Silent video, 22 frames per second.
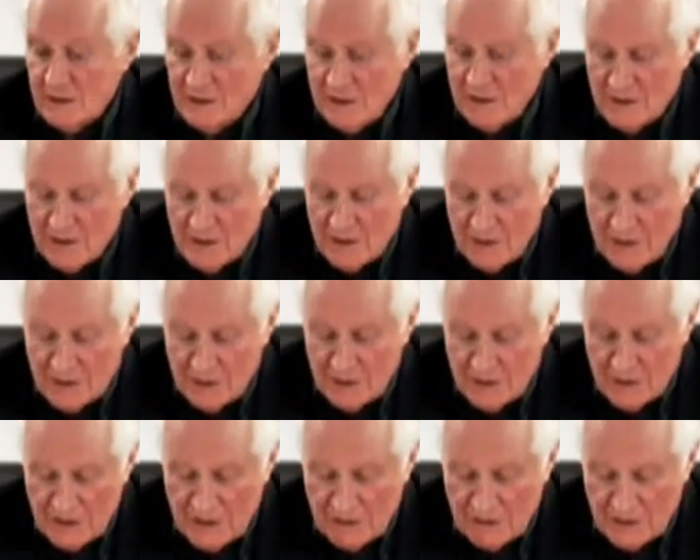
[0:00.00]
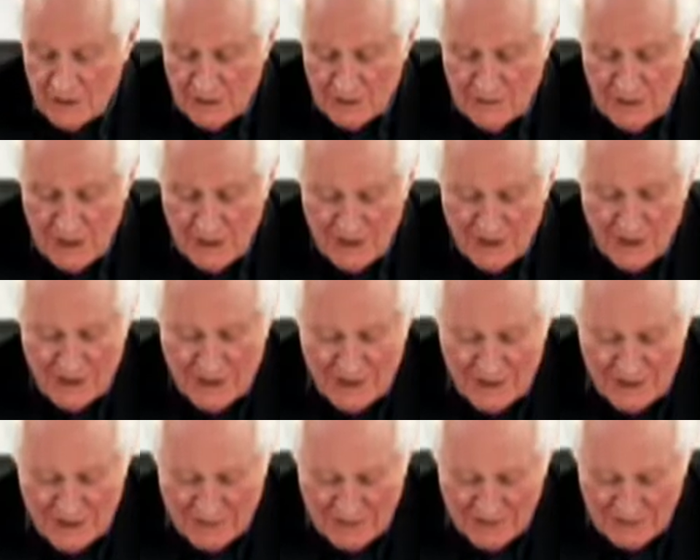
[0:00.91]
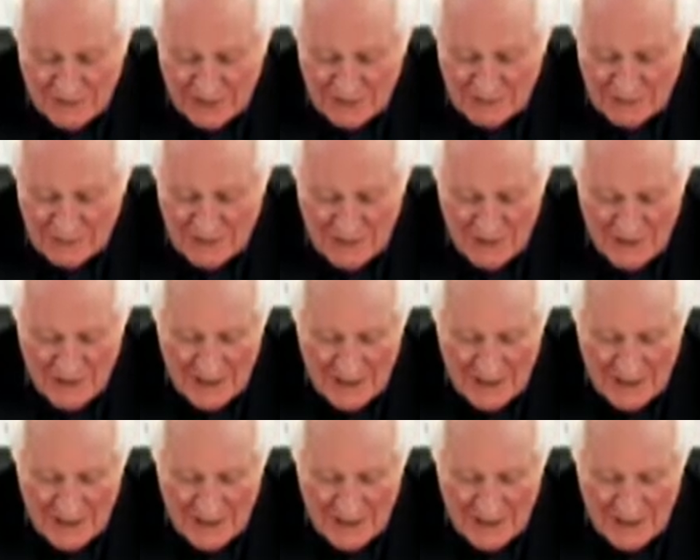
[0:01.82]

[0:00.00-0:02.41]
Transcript: these changes I wanted to make to his script